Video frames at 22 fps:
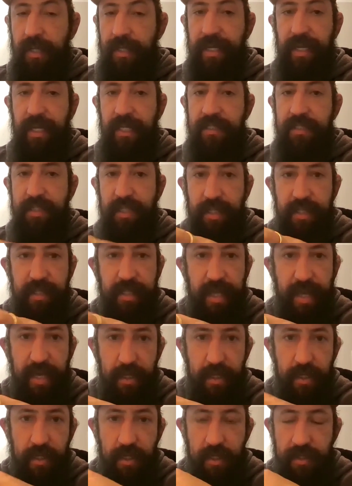i can't say that
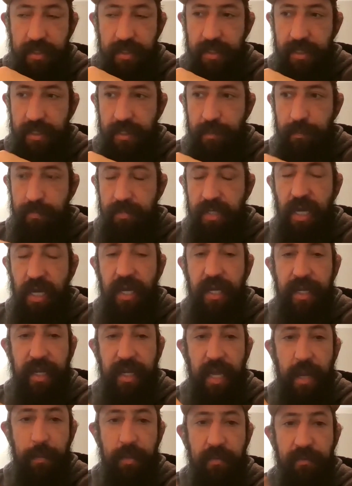that him
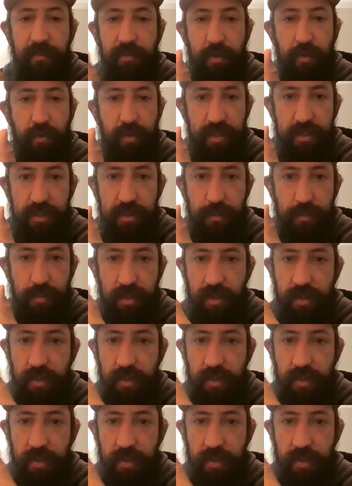dying happened for a reason